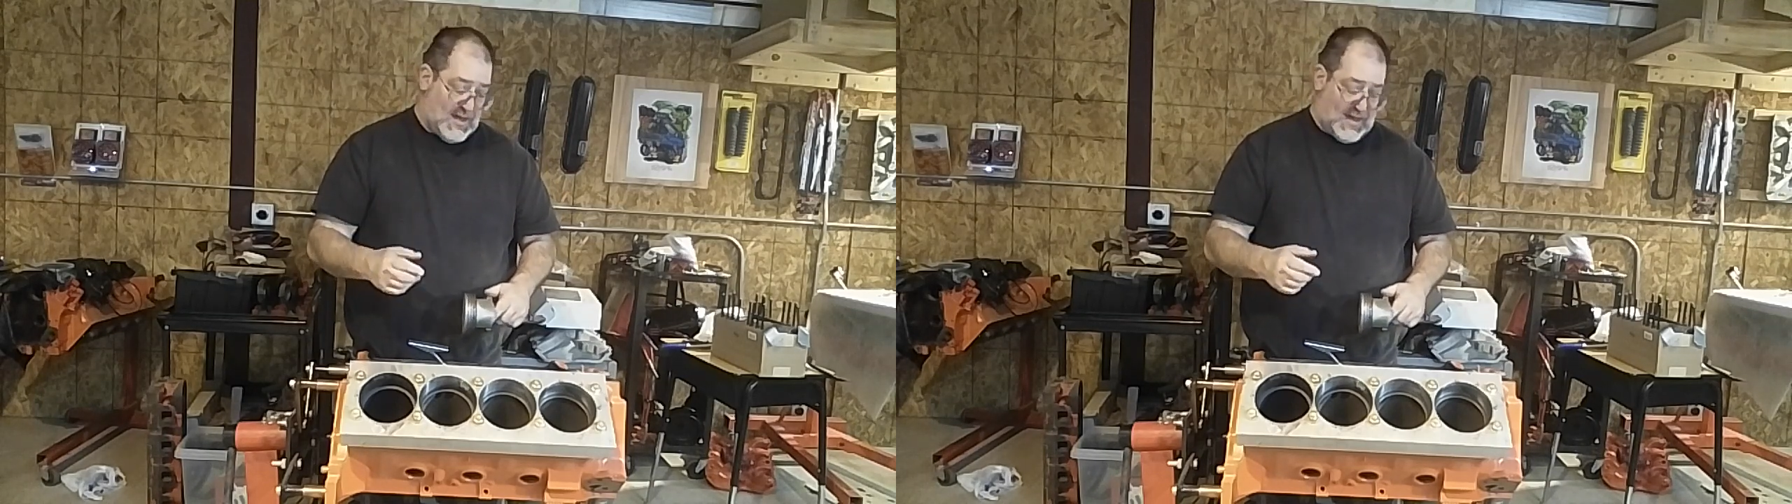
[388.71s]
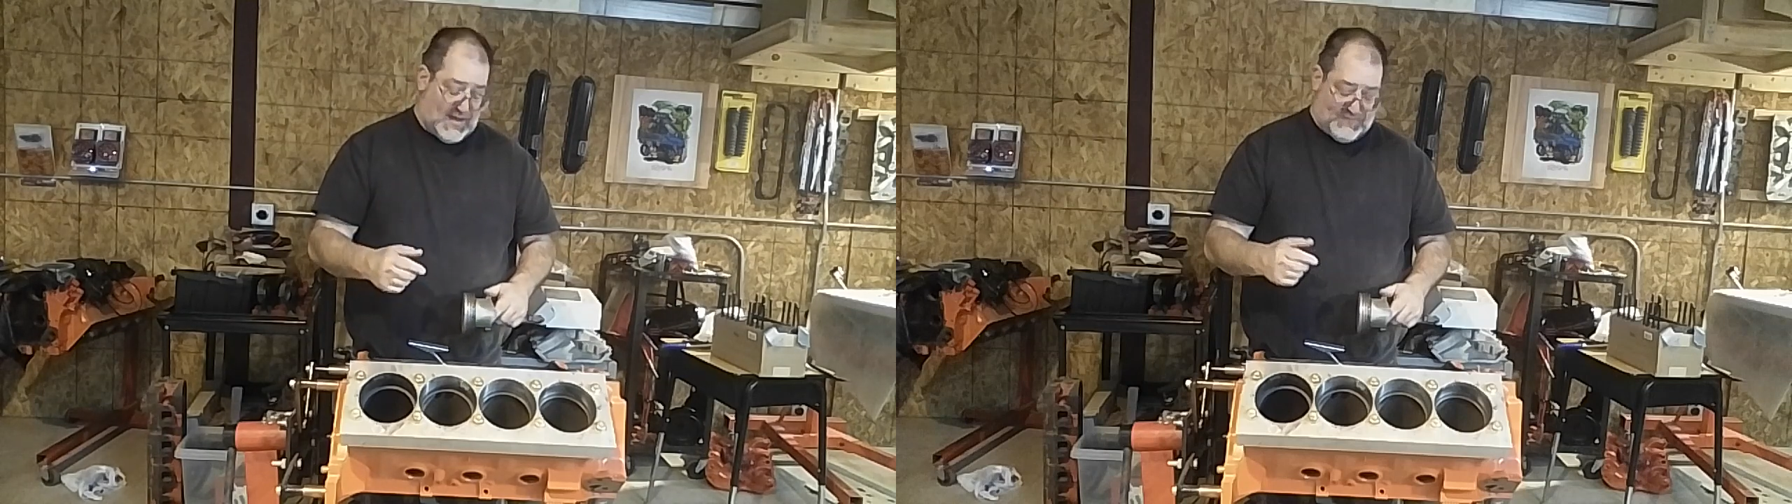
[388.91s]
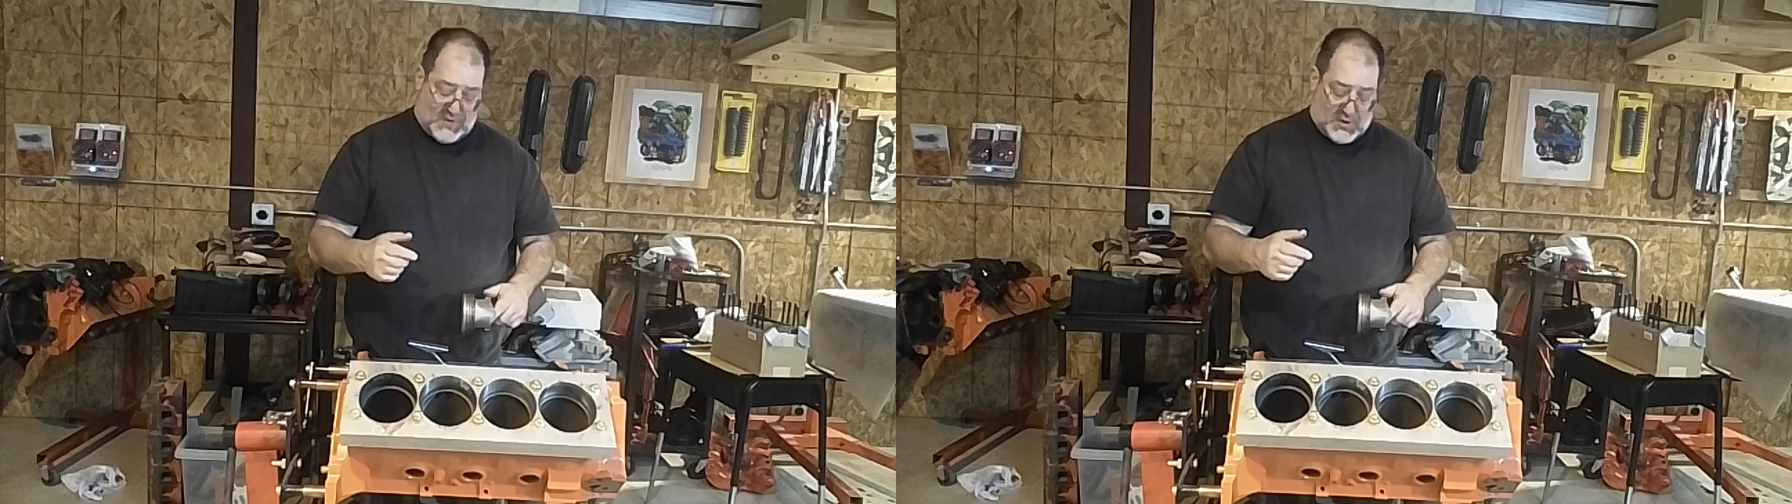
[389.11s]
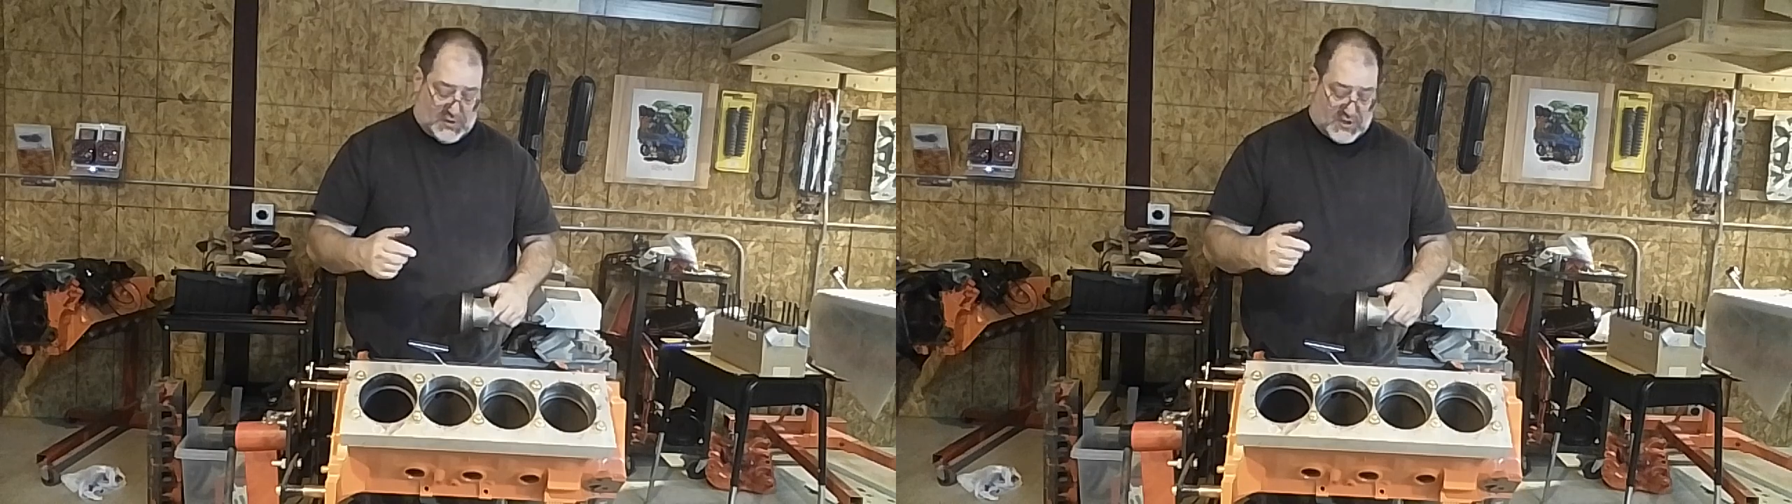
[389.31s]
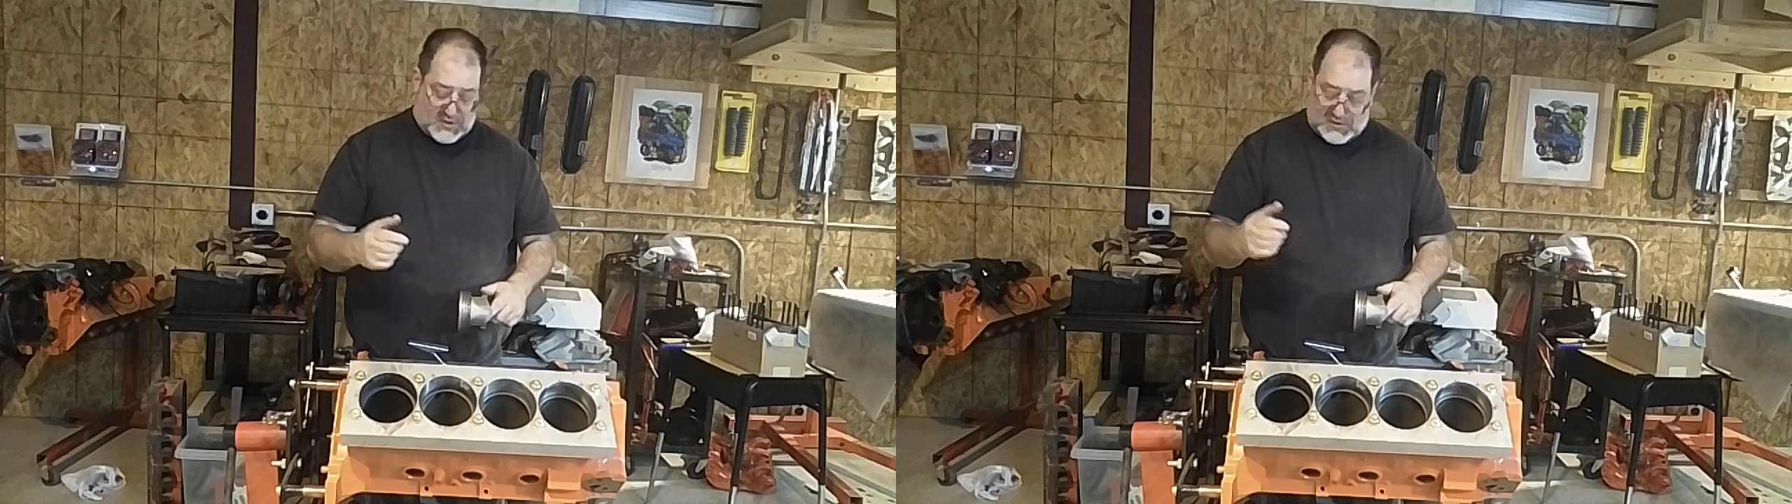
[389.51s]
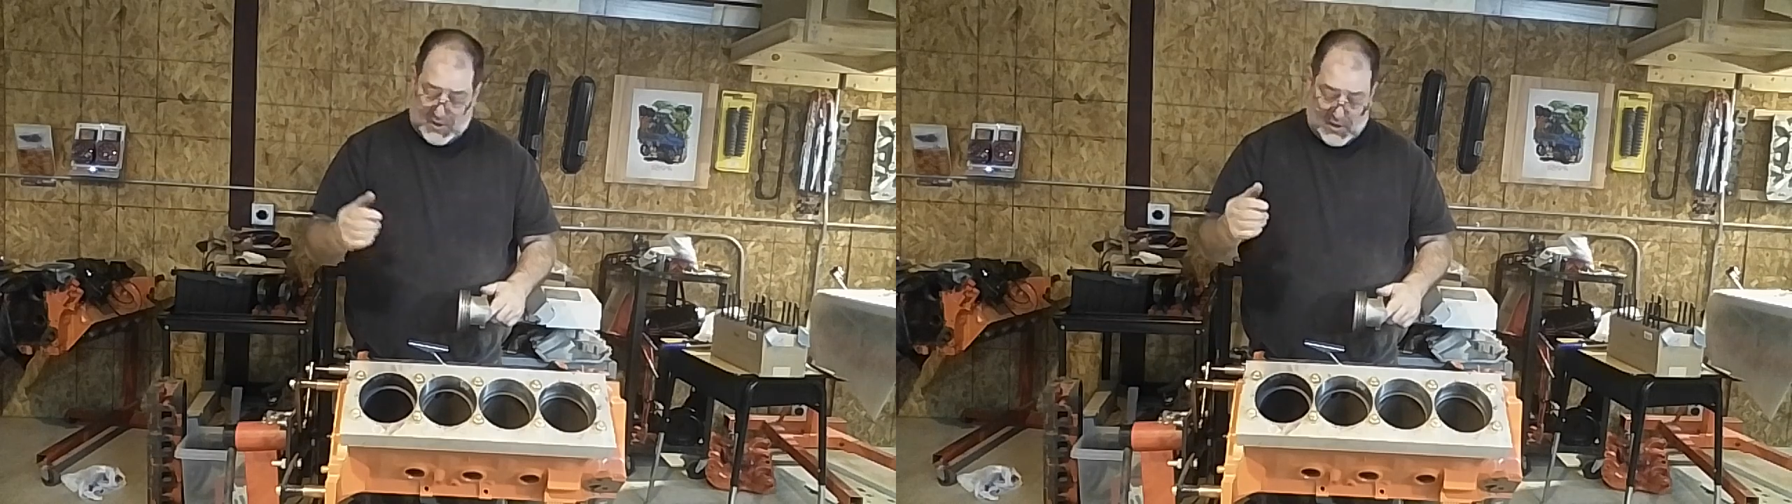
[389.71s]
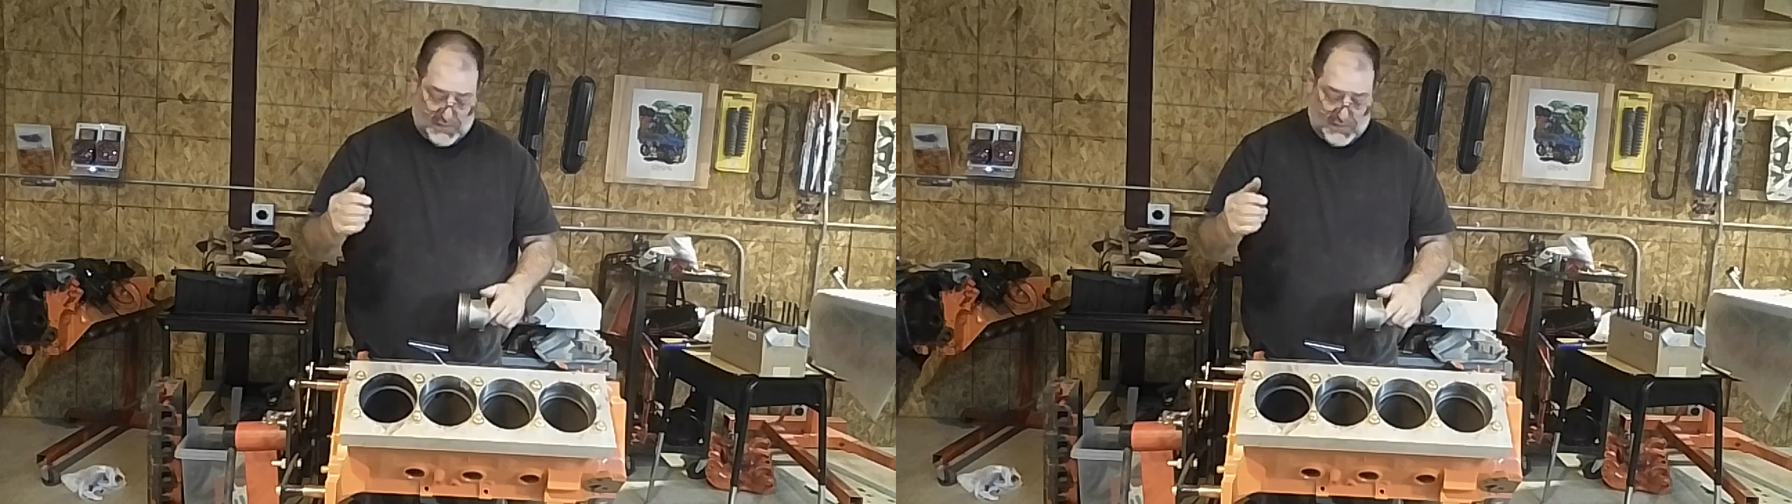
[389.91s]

if you're just